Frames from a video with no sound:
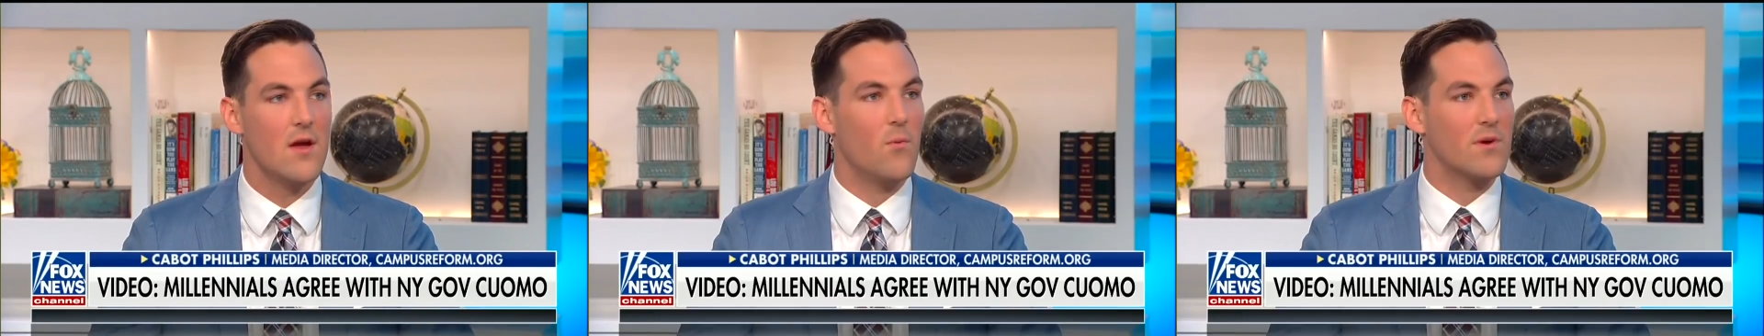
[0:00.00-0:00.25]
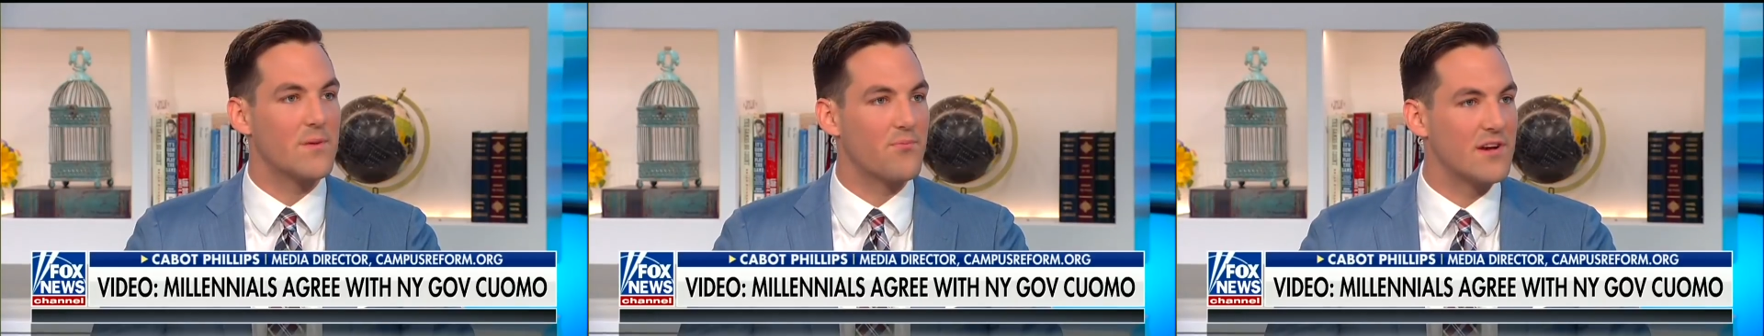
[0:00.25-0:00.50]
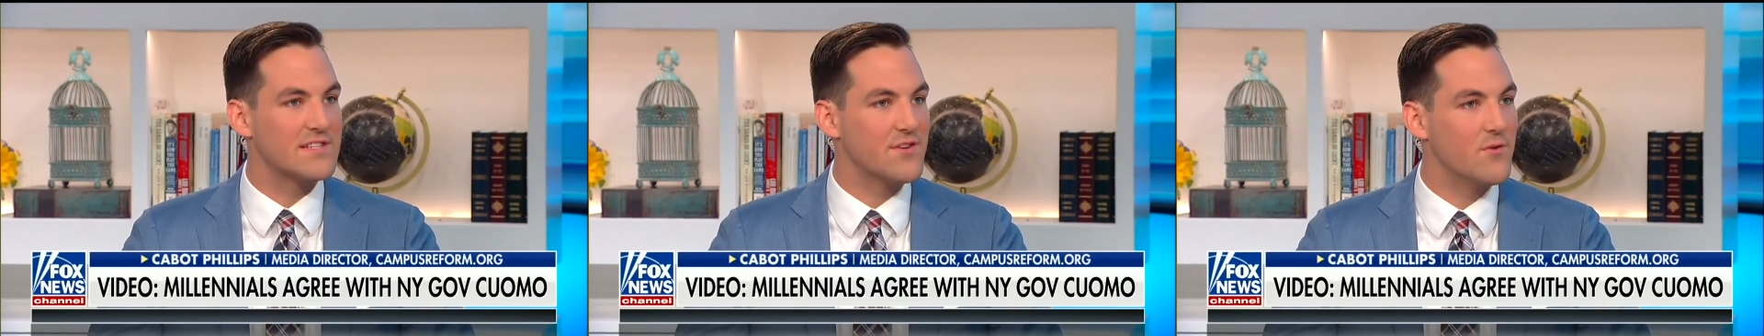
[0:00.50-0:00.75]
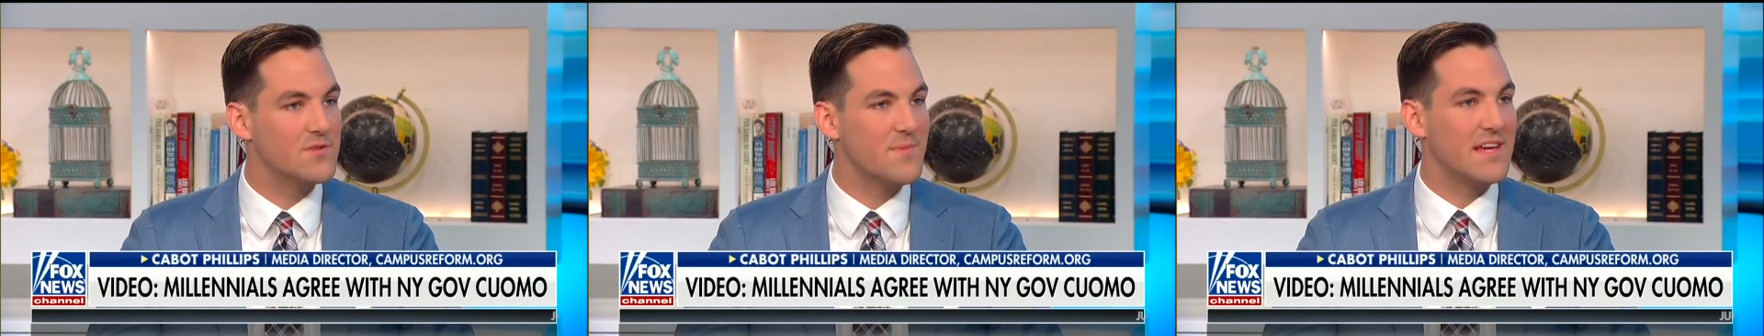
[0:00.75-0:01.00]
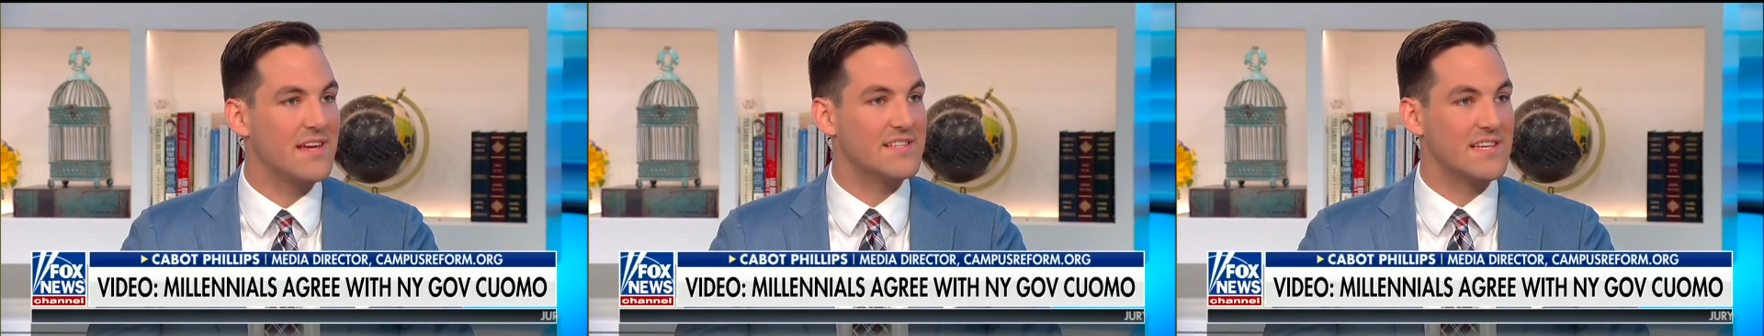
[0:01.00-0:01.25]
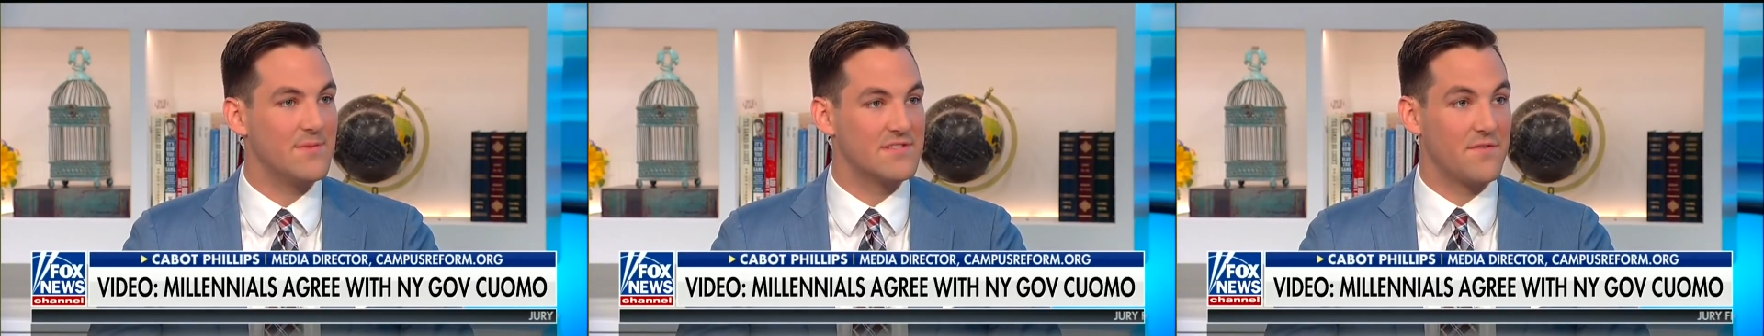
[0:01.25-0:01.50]
with a president who was making it
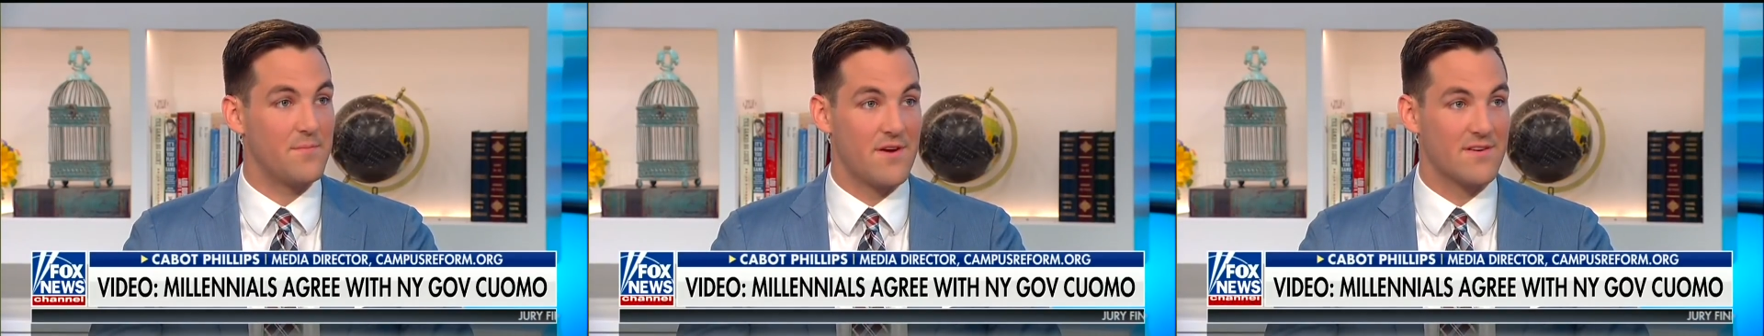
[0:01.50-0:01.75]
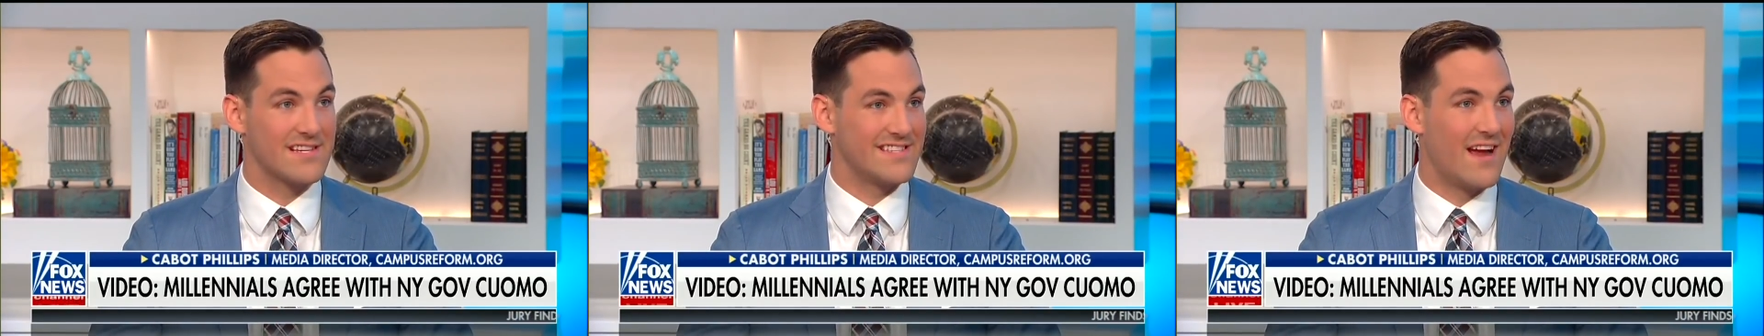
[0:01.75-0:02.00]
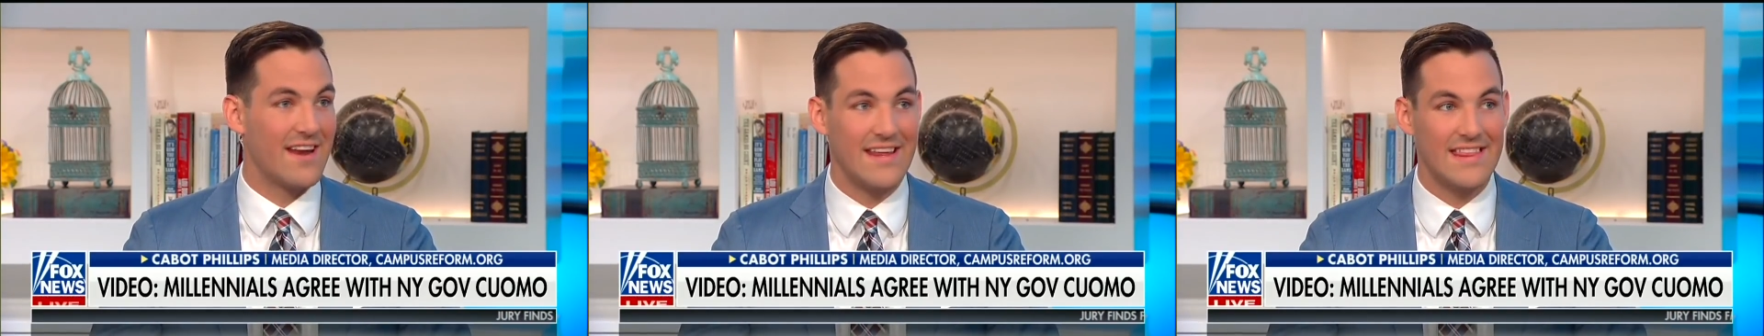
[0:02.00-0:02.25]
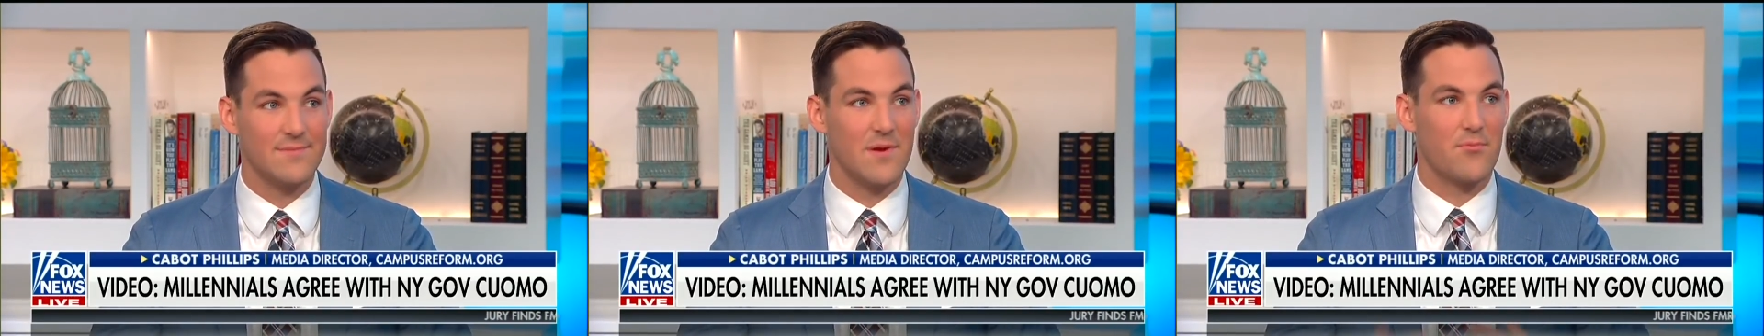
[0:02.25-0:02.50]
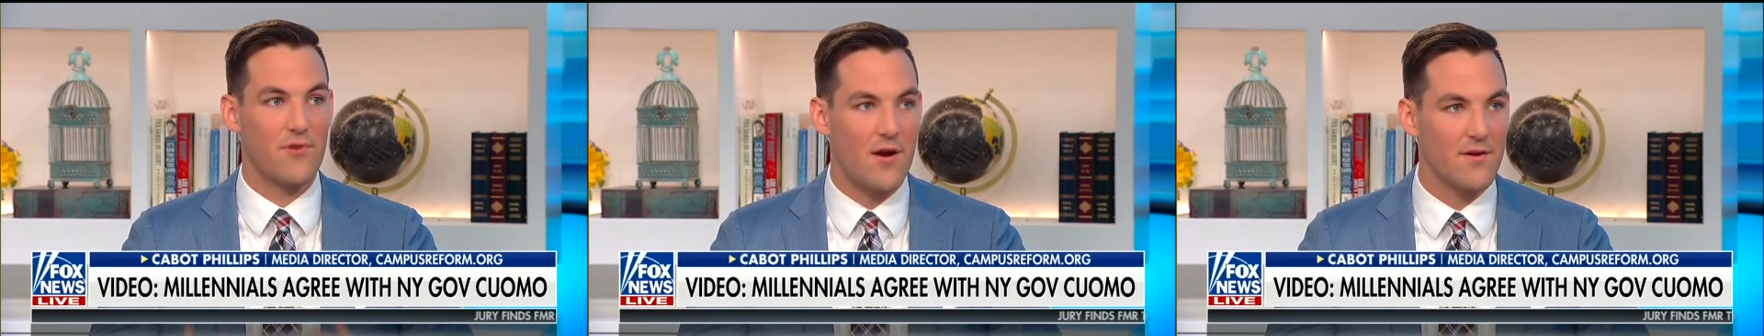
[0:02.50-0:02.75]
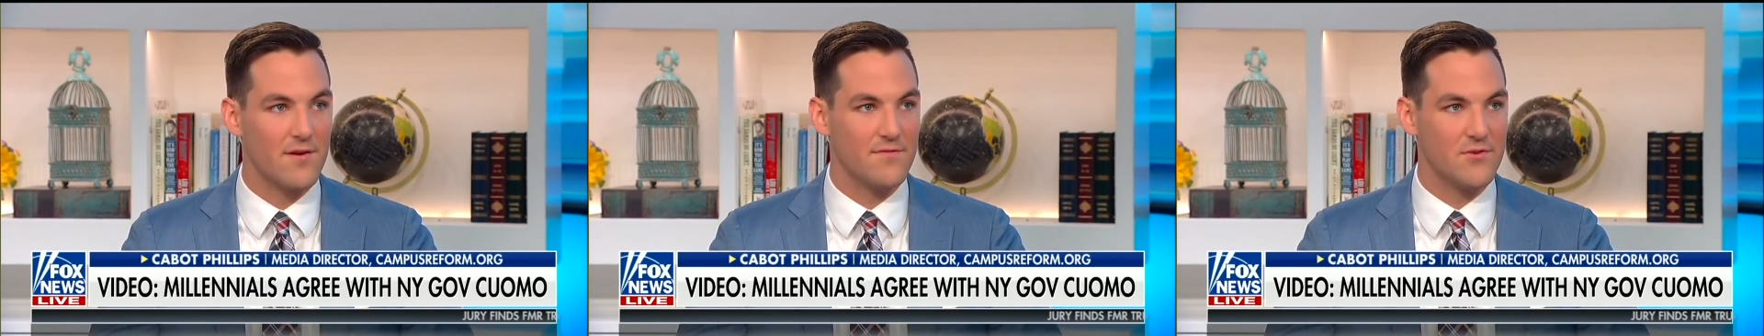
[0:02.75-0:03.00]
seem as if America is not anything to be
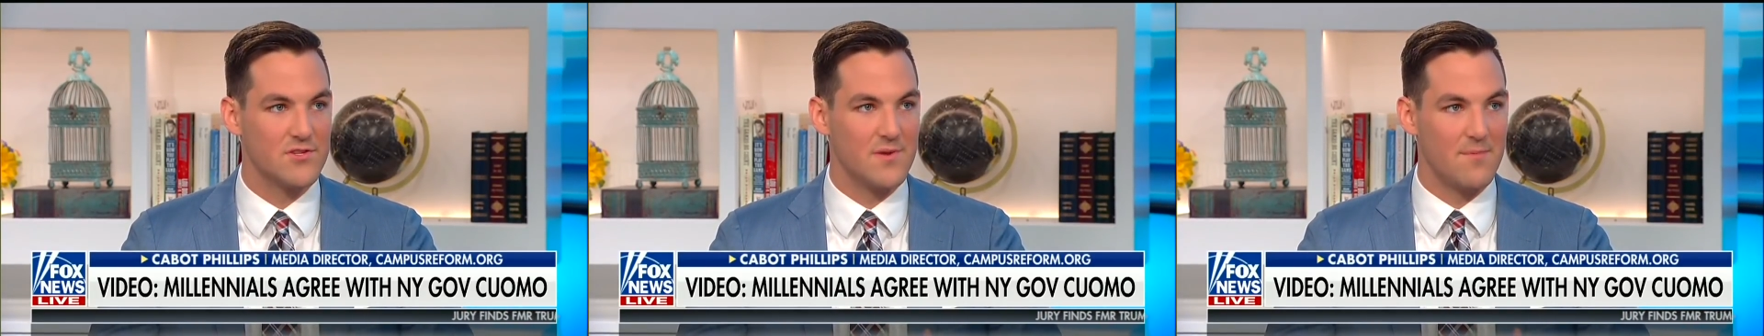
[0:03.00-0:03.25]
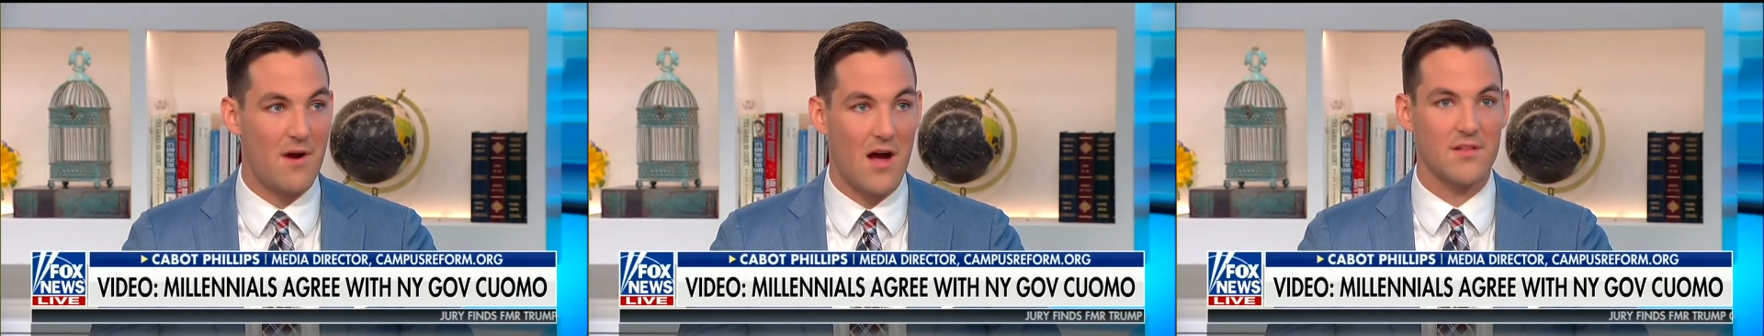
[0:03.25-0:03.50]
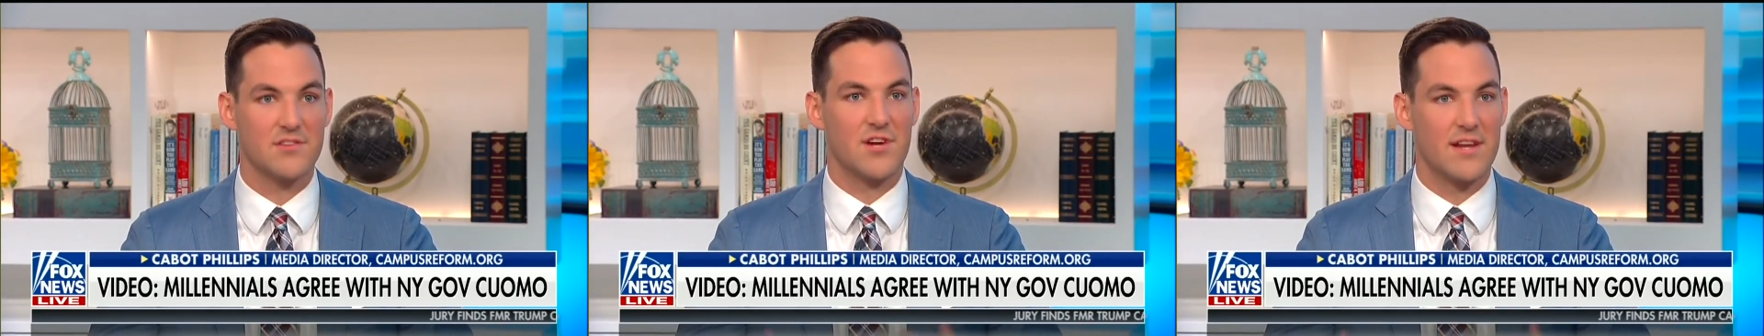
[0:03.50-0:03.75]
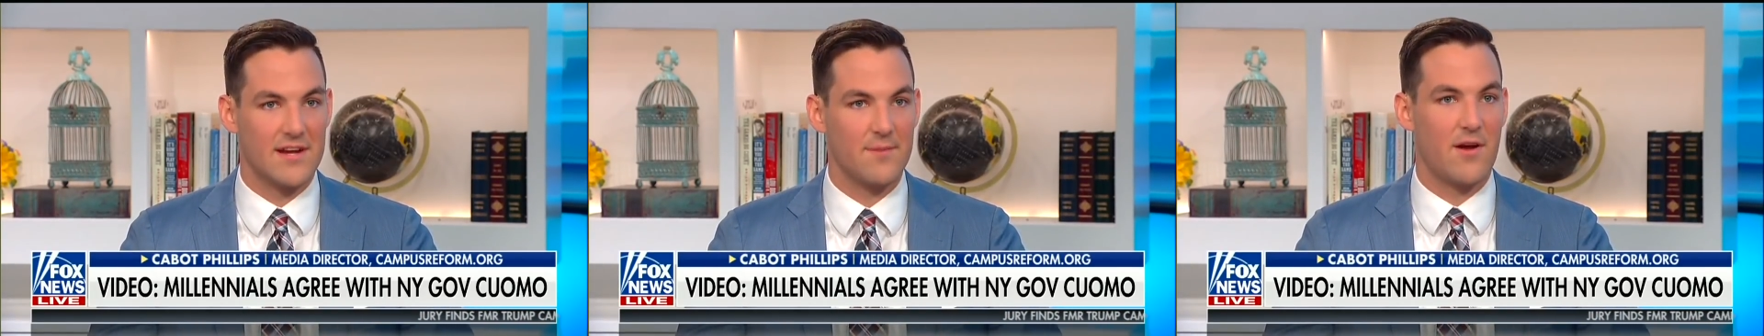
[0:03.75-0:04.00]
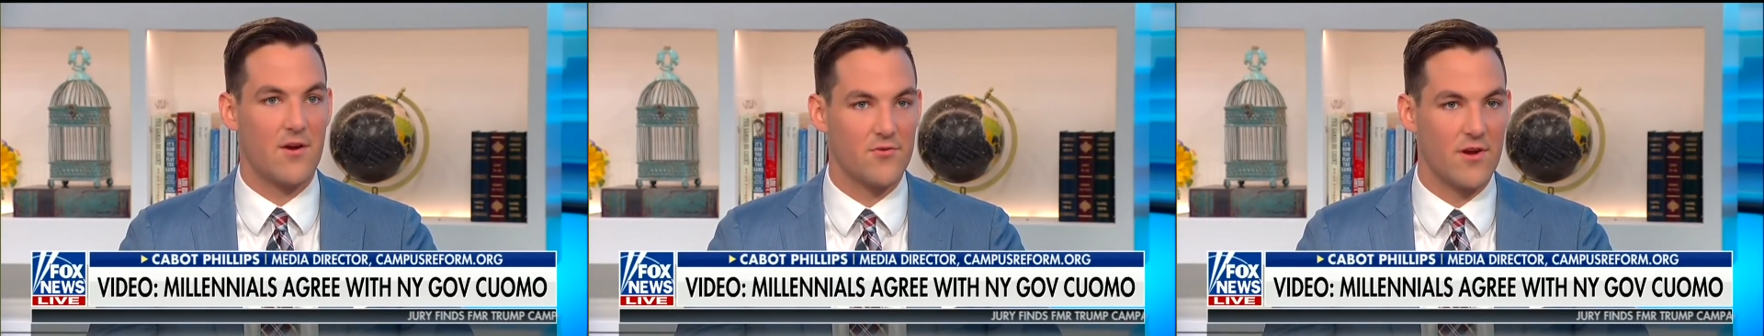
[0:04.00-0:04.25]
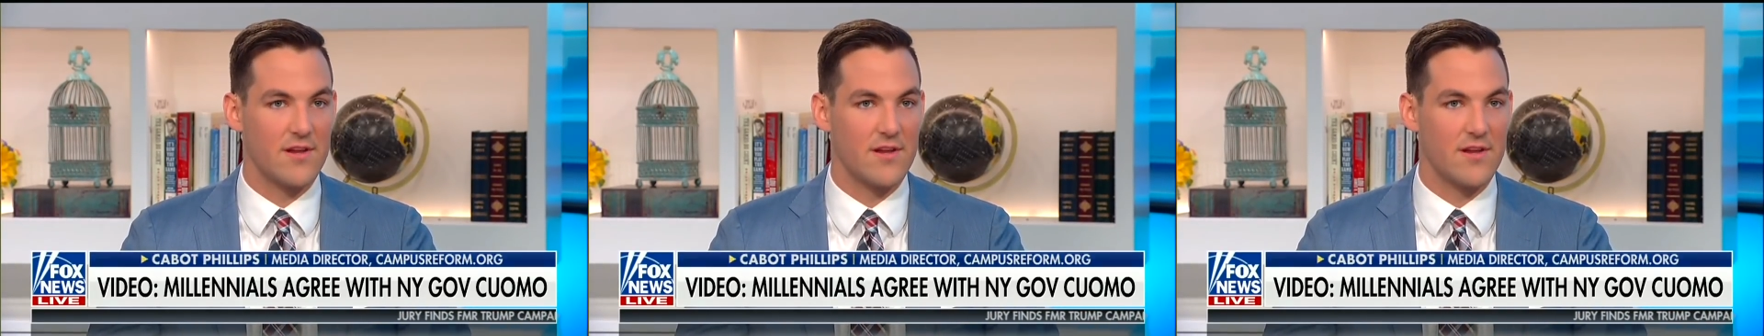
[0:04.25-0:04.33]
proud of, and you should be apologetic about our greatness.